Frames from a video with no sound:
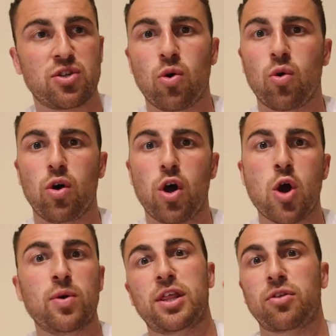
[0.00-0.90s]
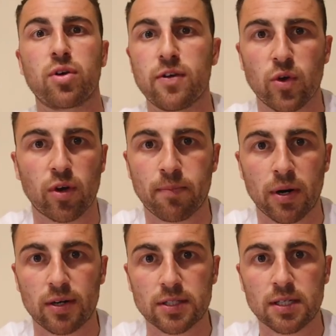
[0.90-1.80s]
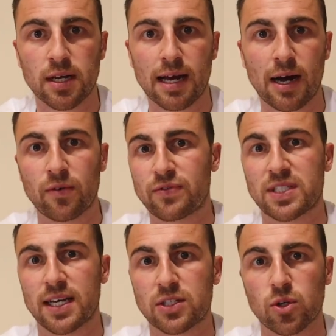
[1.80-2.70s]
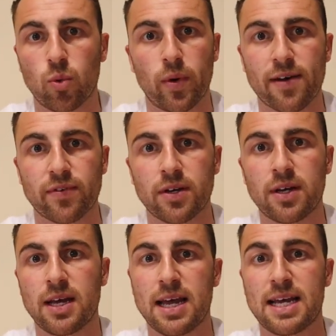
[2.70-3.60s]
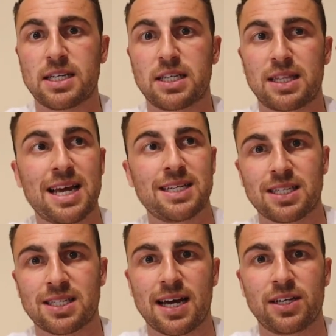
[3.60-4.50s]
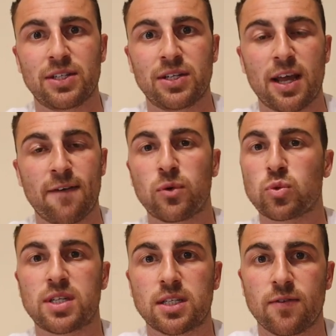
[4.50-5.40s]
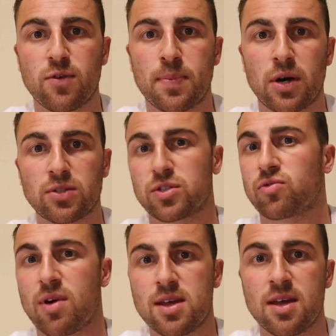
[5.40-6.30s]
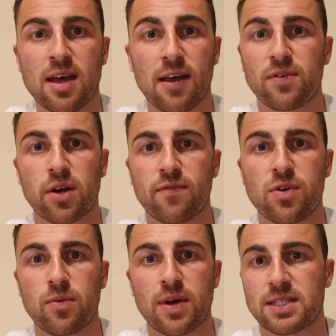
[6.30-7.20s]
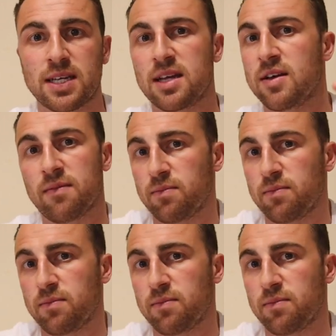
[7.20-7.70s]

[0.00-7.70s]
not only three of you can pass out of six or whatever. It's there's the standard. If all six of you pass, great. If none of you hit it,